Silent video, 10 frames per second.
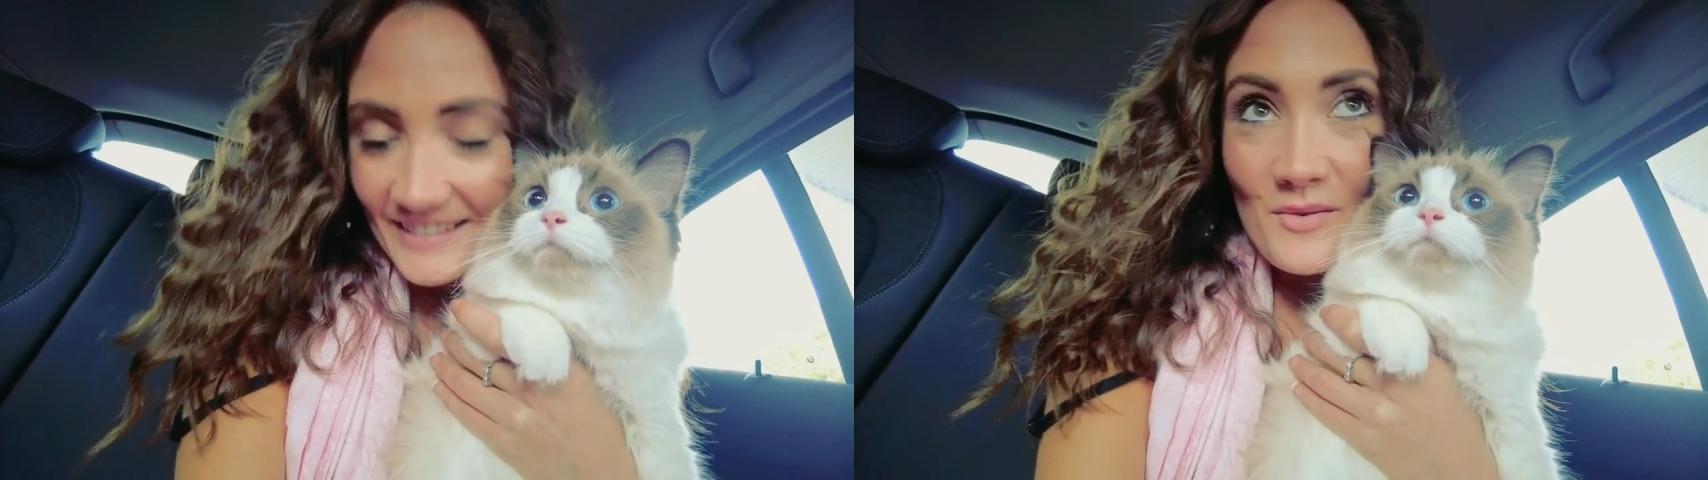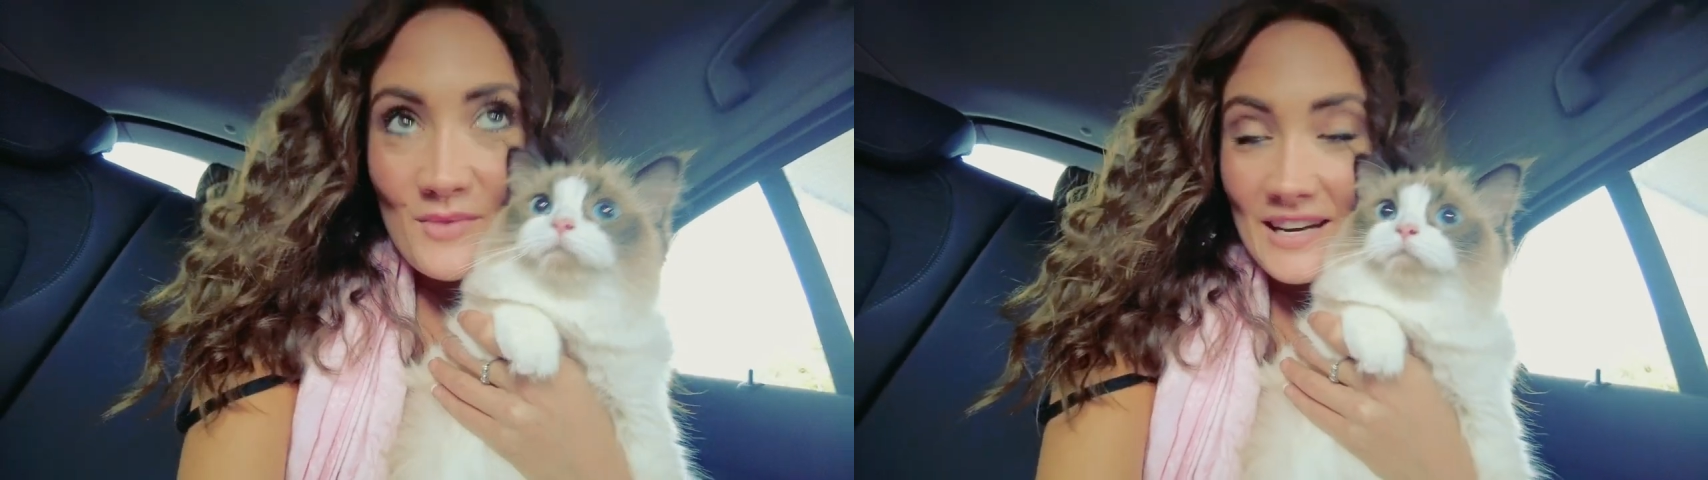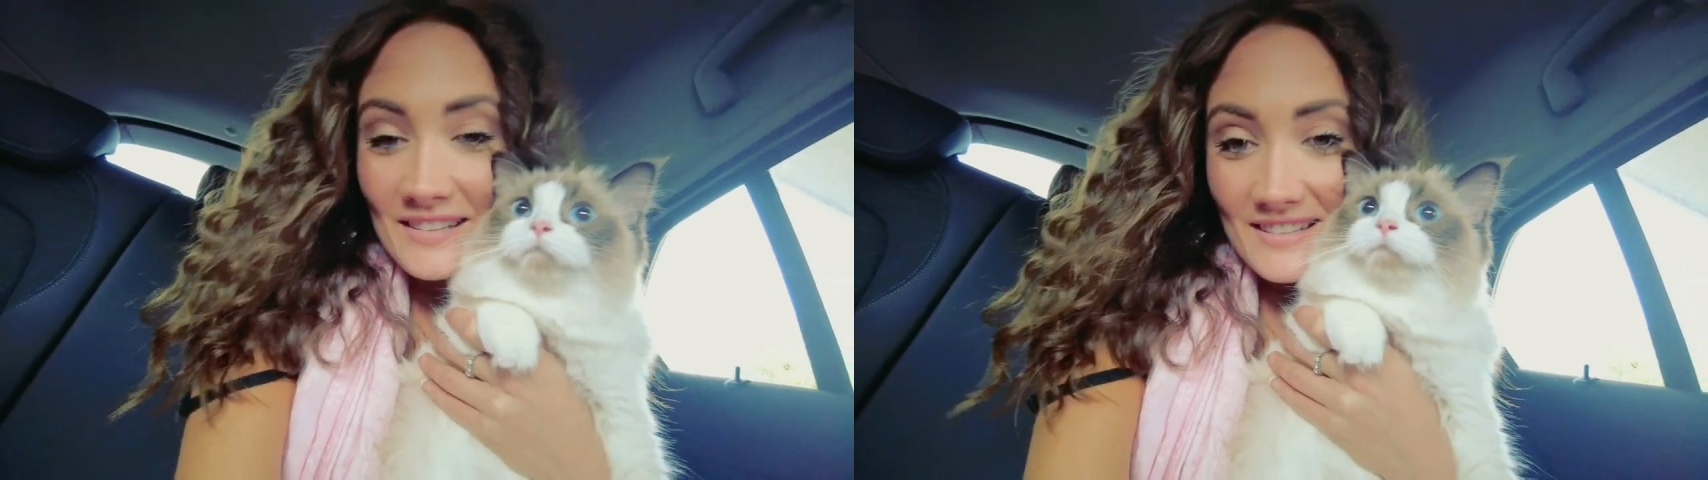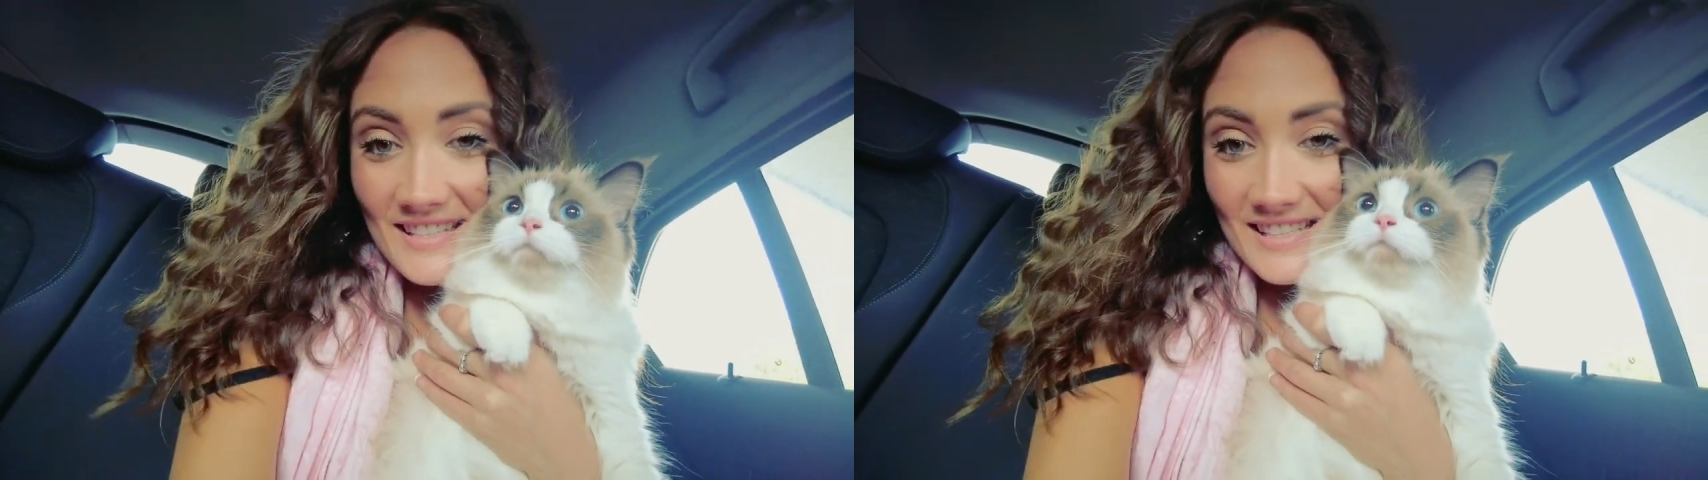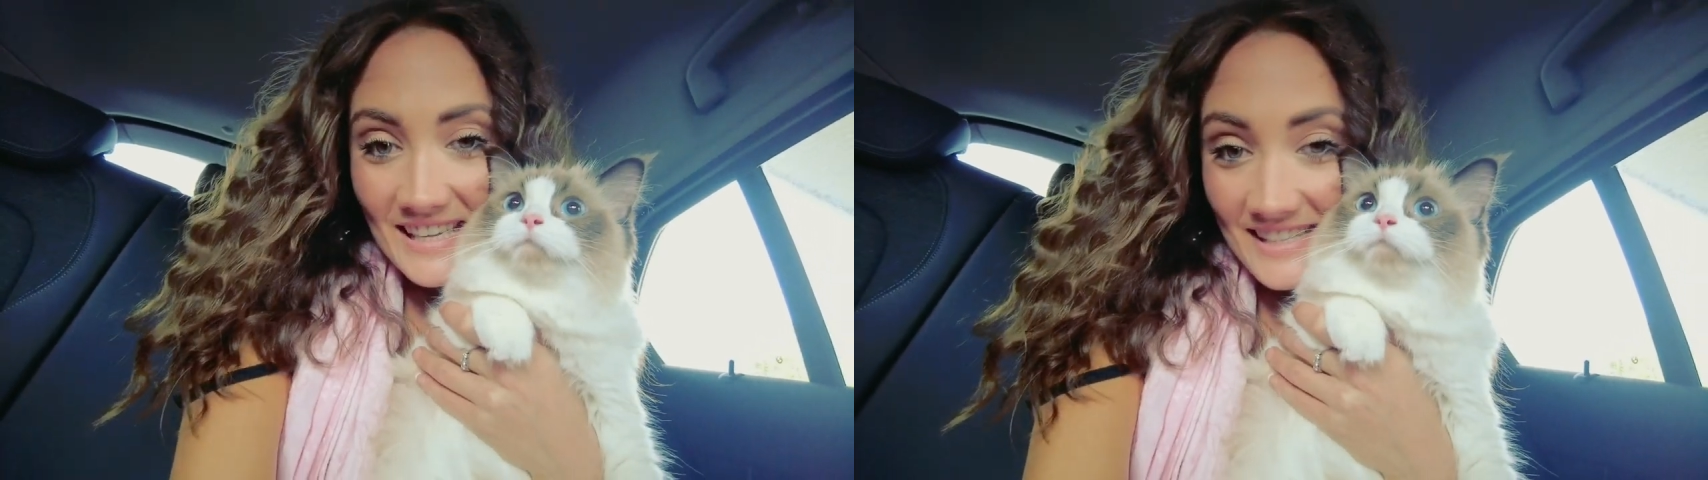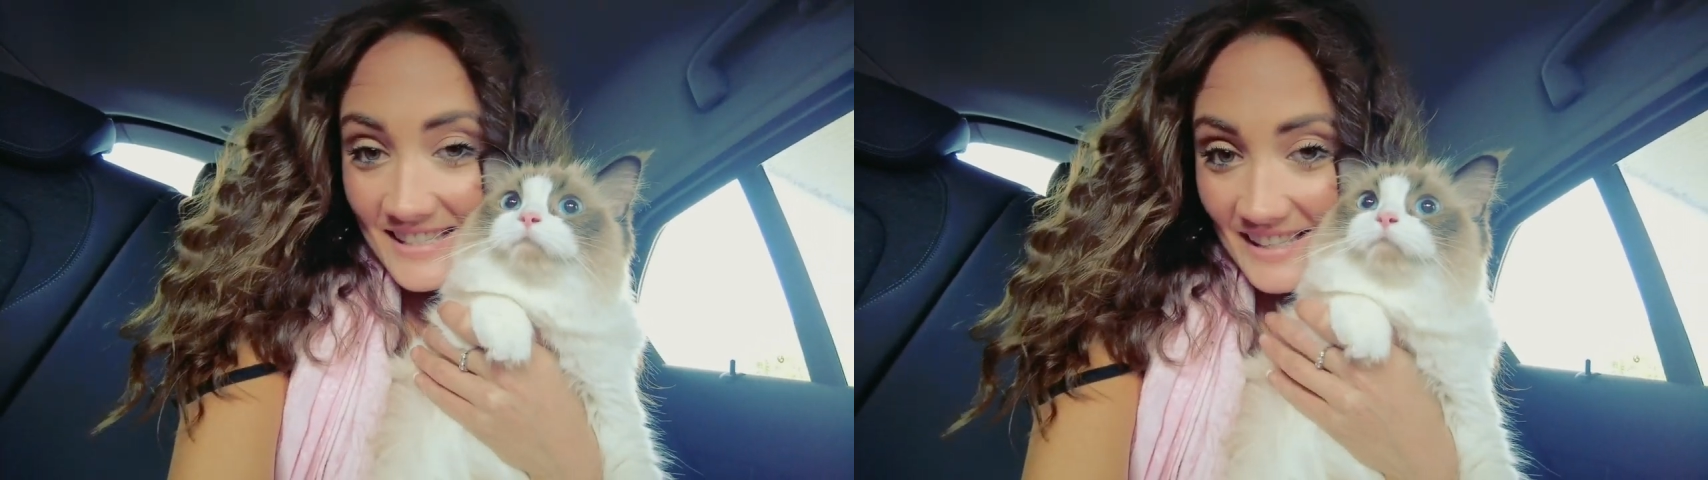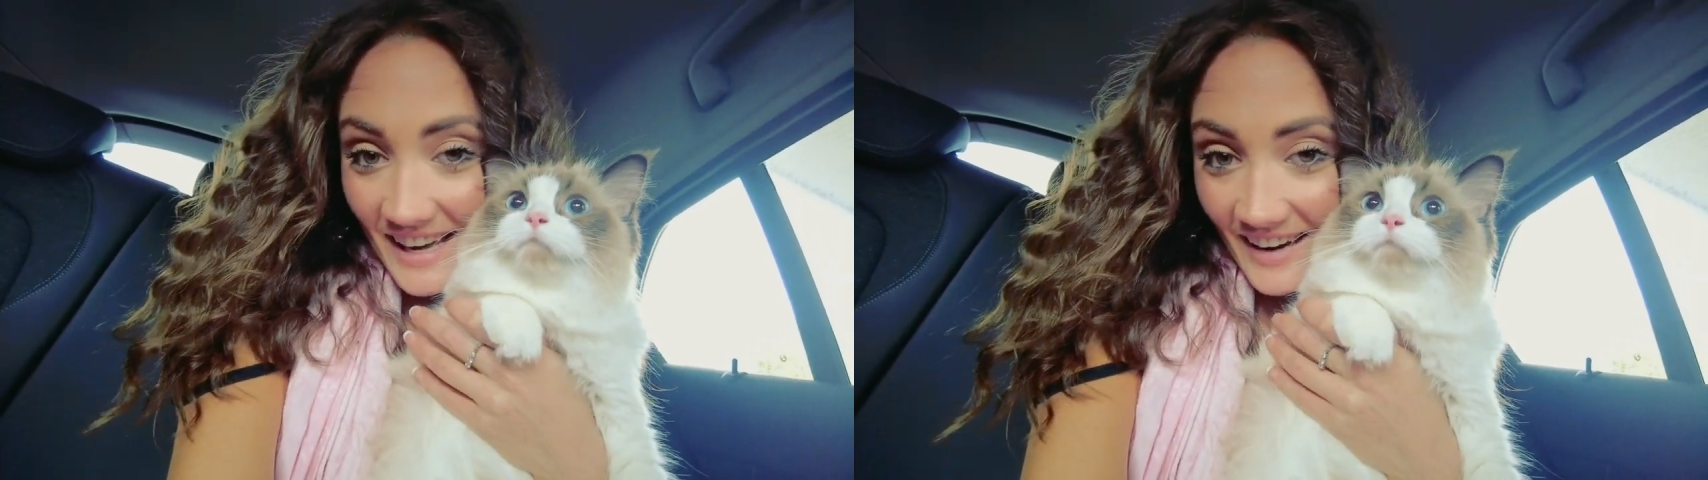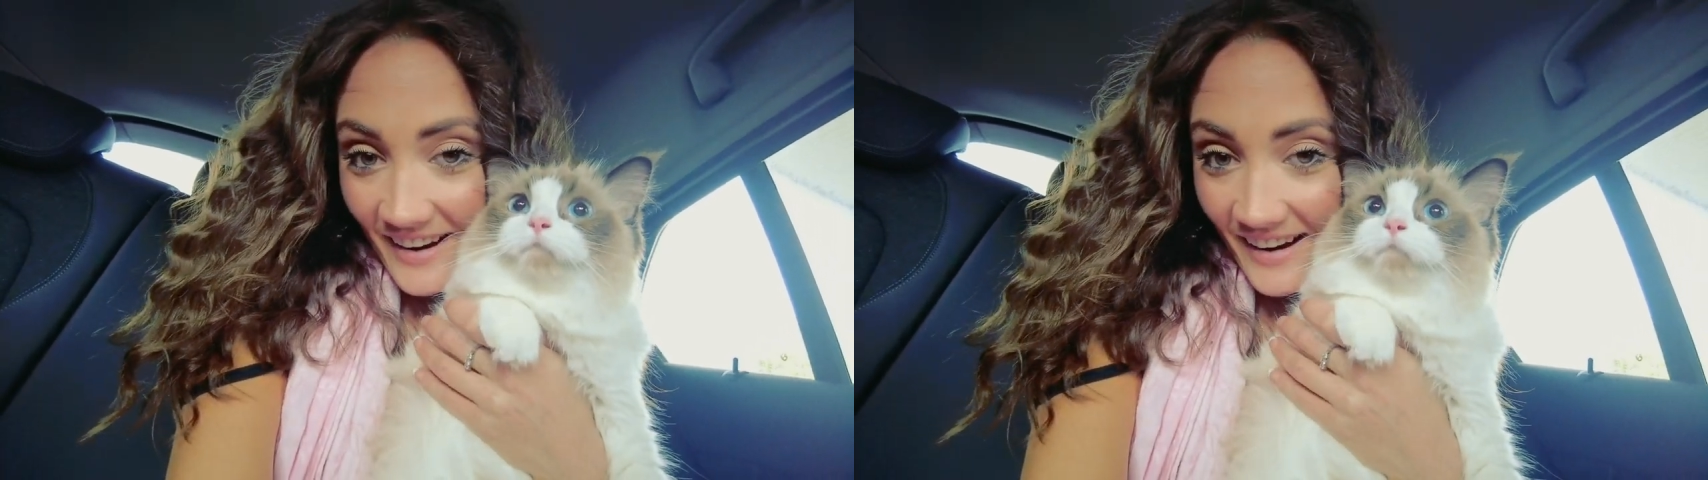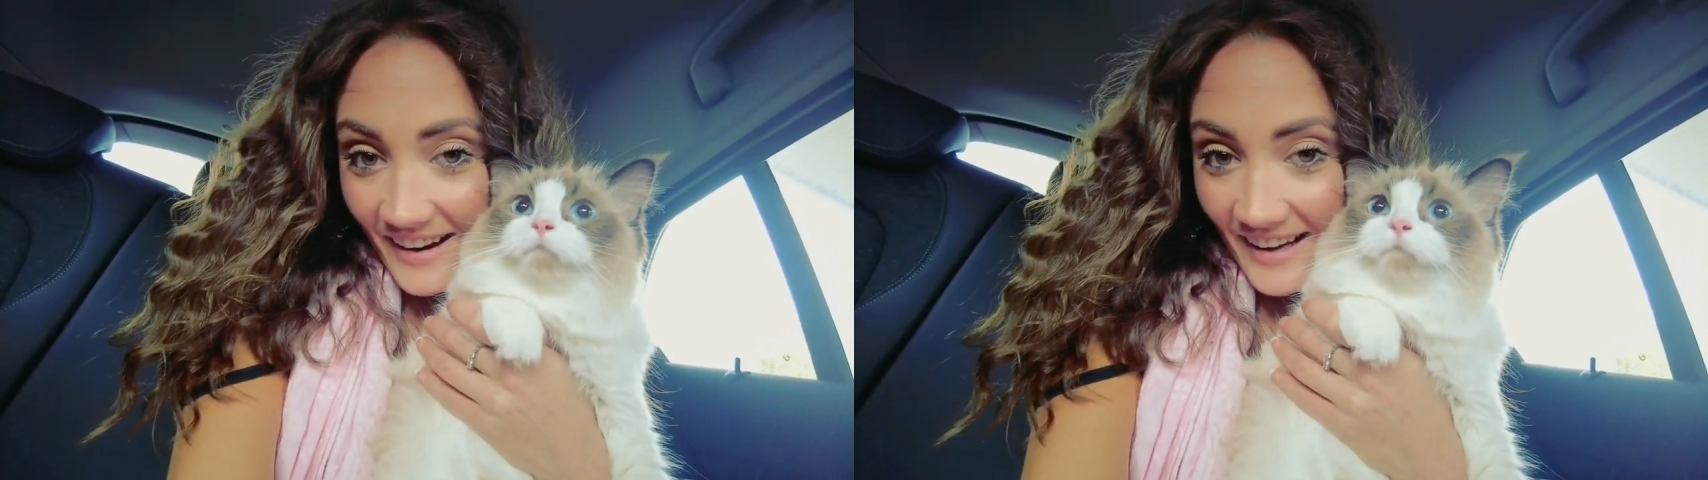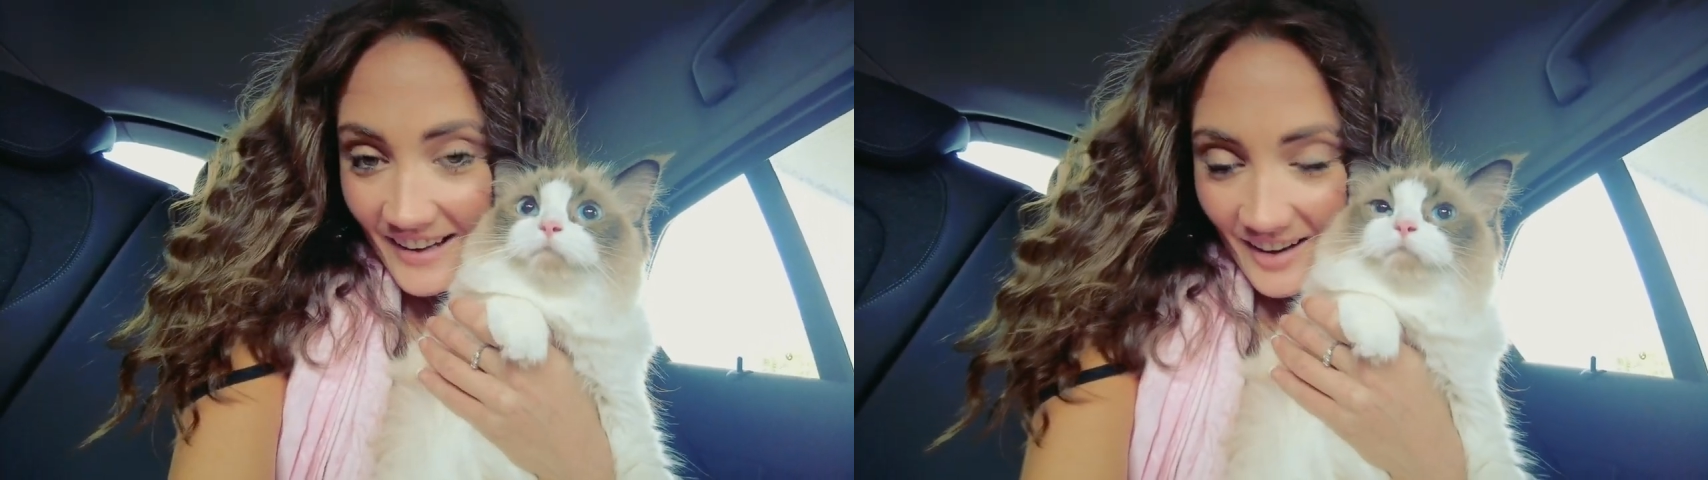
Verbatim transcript: Will, Tids and I